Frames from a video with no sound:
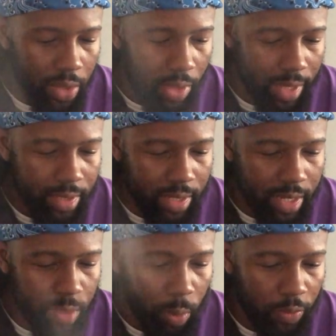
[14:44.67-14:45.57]
Thy
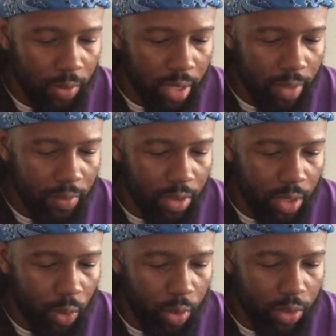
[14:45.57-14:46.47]
sins be forgiven
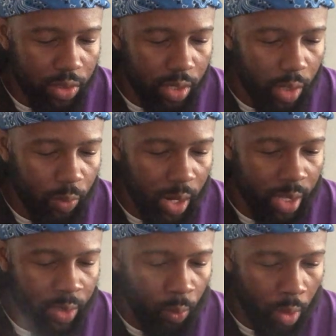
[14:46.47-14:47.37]
thee, or to say,
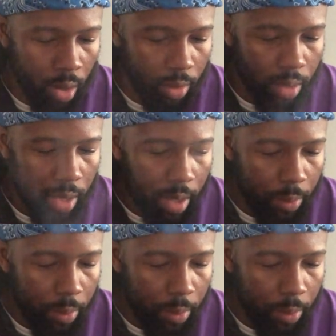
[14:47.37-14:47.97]
Arise and walk,